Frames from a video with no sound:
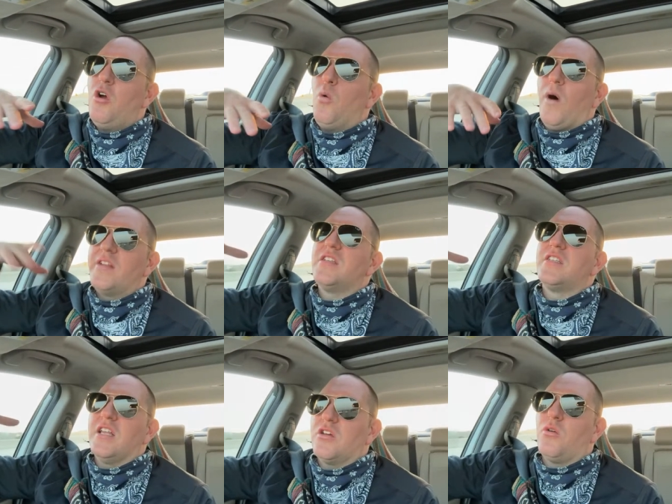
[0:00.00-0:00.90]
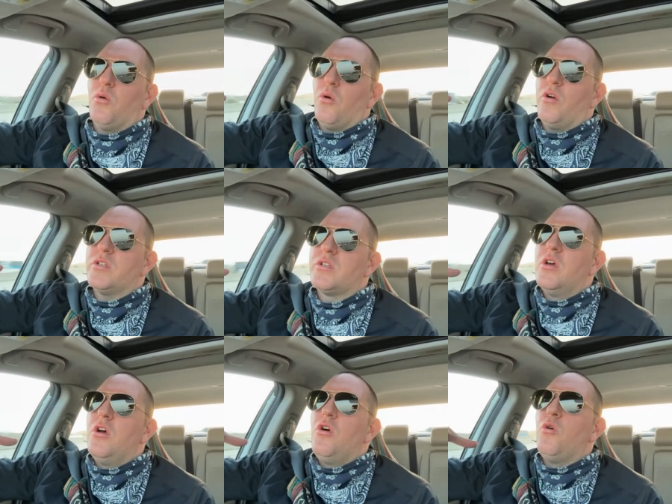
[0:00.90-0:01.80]
who wants to set the course,
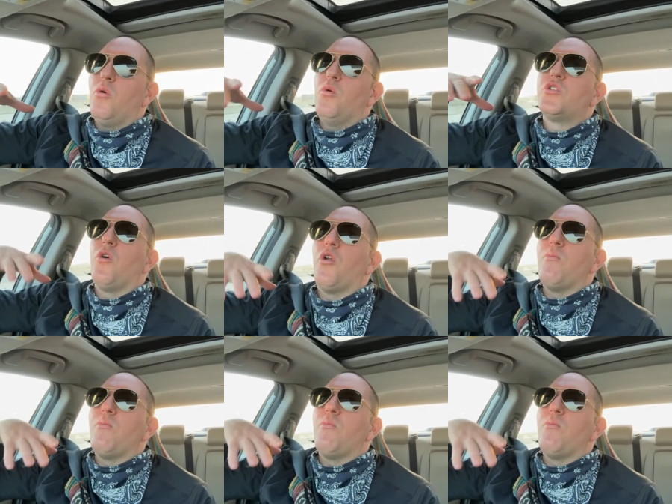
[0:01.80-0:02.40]
who's going